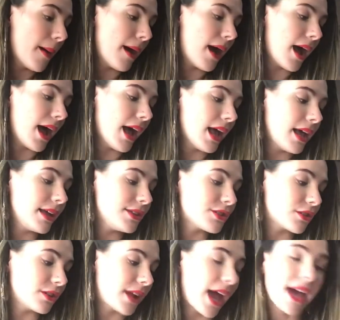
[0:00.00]
I
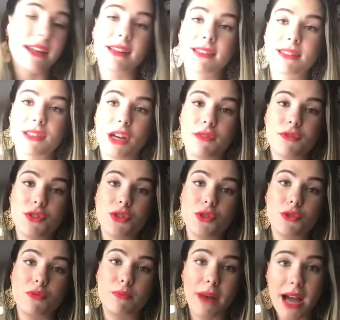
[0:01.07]
started adding stuff
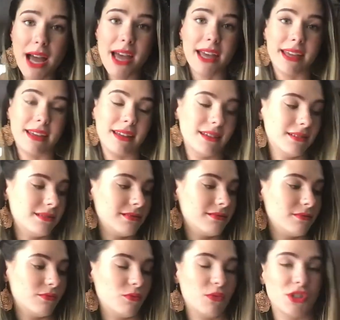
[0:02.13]
to my
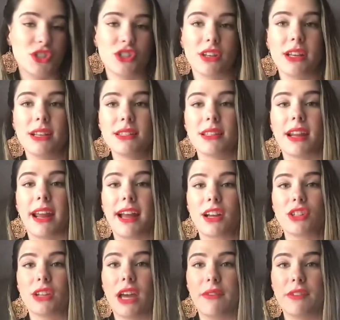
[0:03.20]
wish list, and I
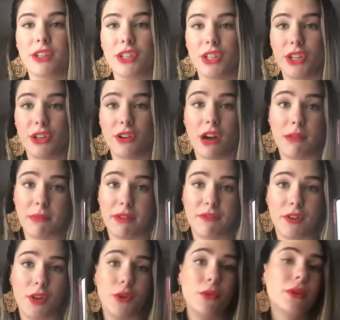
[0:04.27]
actually have it here on my
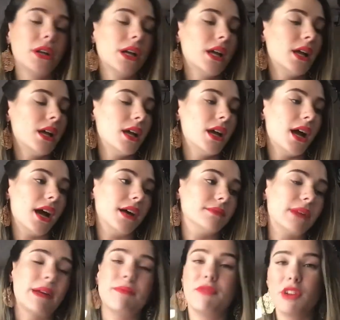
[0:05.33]
phone.
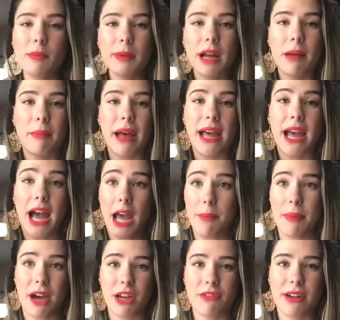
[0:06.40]
I'm filming on my
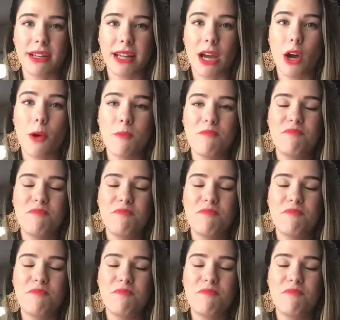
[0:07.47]
iPad right now.